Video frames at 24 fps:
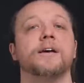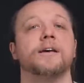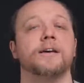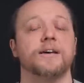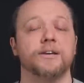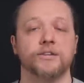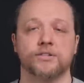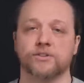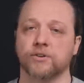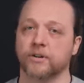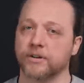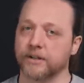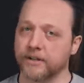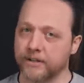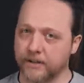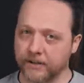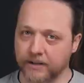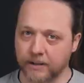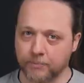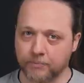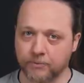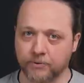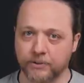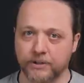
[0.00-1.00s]
is starting to
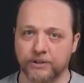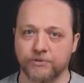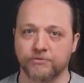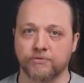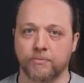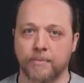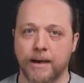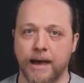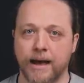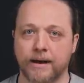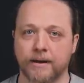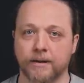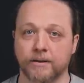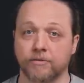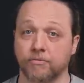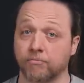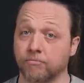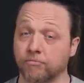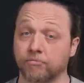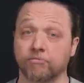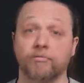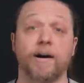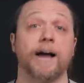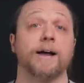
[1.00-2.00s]
get pretty dramatic
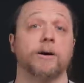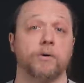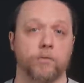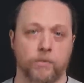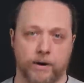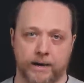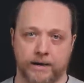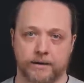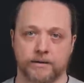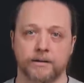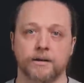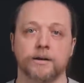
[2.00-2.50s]
right away.